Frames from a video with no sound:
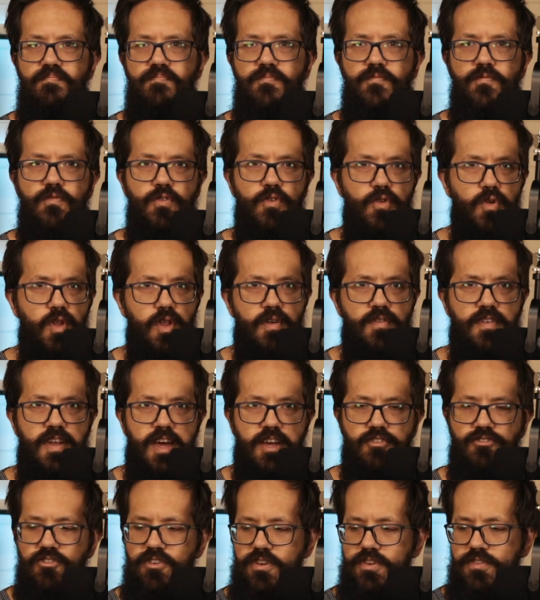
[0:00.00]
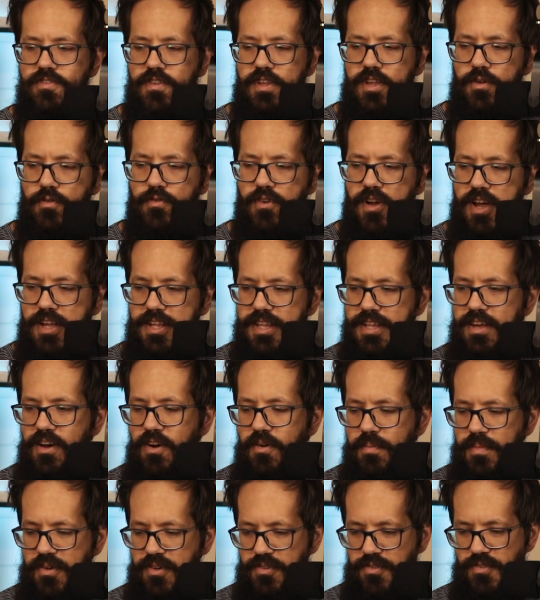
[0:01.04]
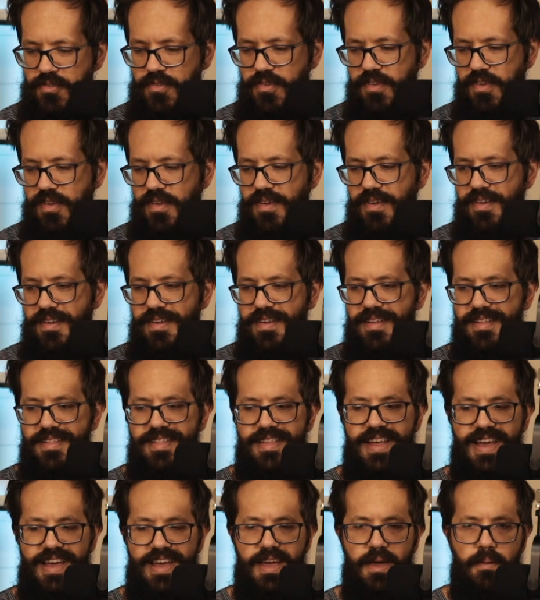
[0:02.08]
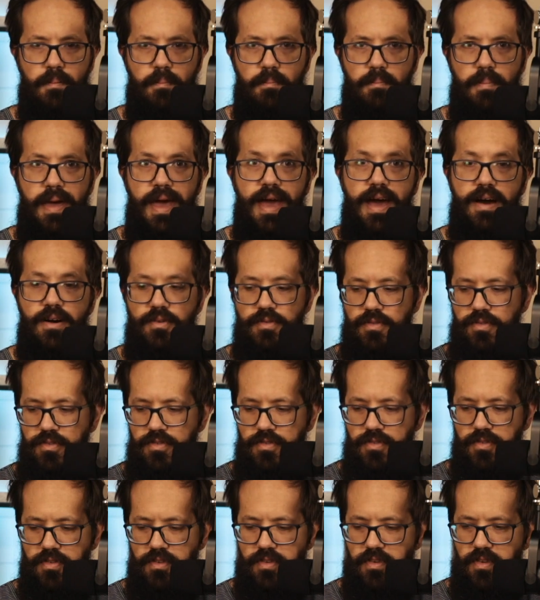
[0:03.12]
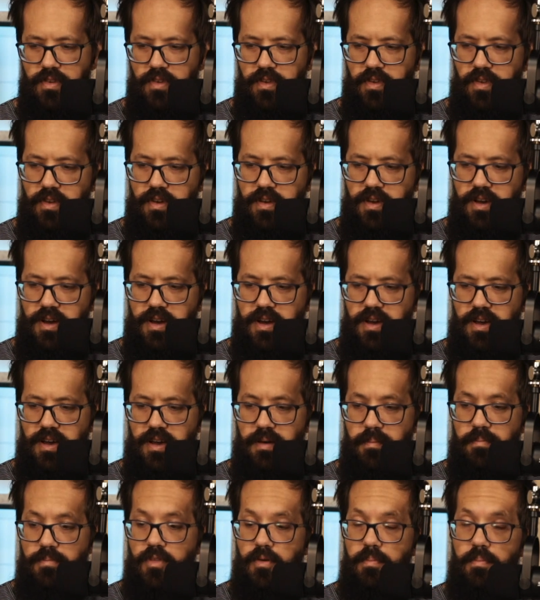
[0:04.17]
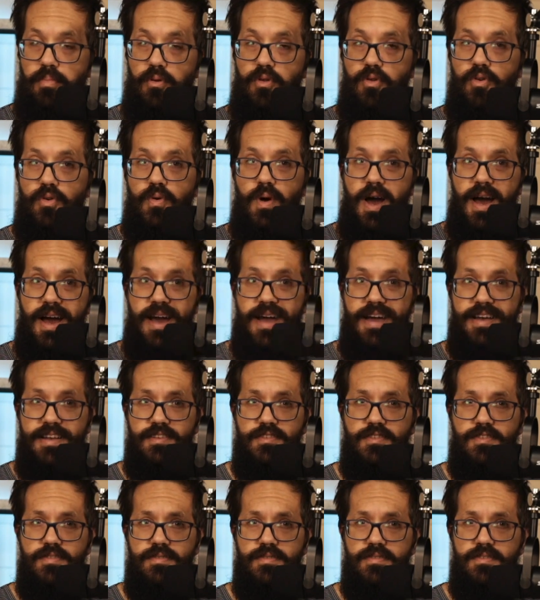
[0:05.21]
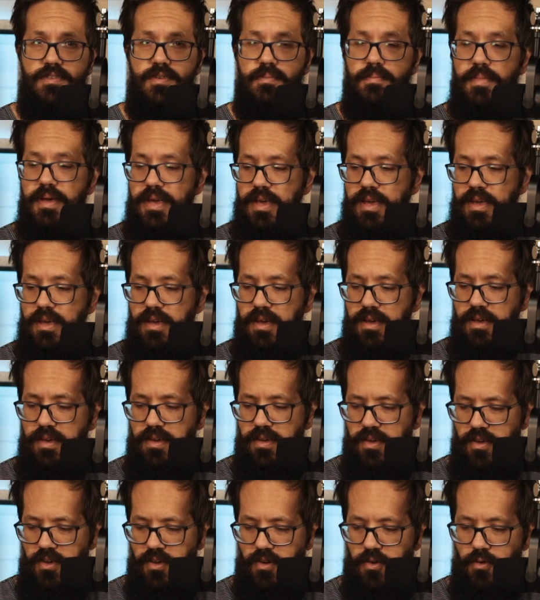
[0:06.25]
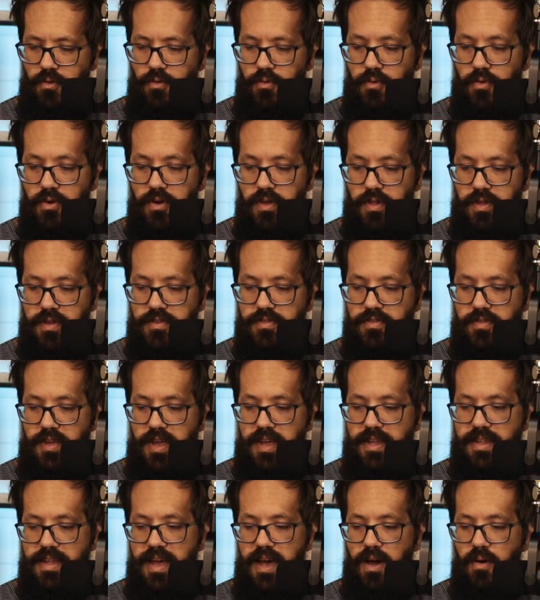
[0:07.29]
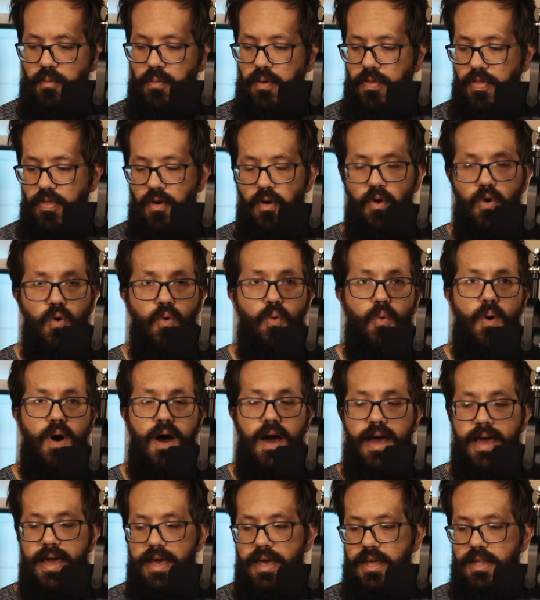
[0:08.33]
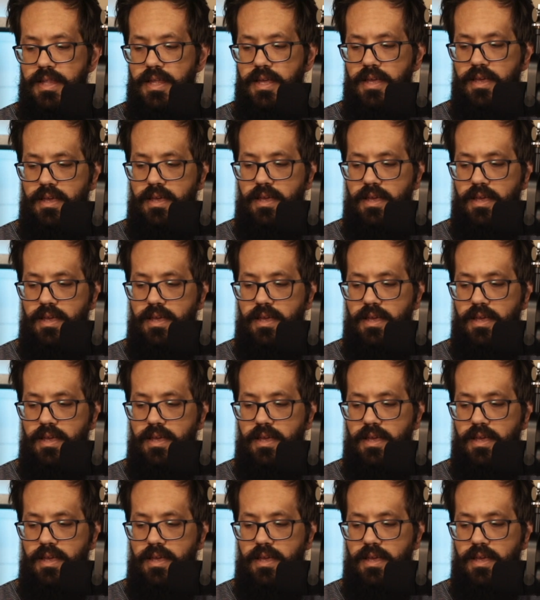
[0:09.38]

full of electricity, ready to almost like pounce. The blue eyes to me really stand out with the Hawaiian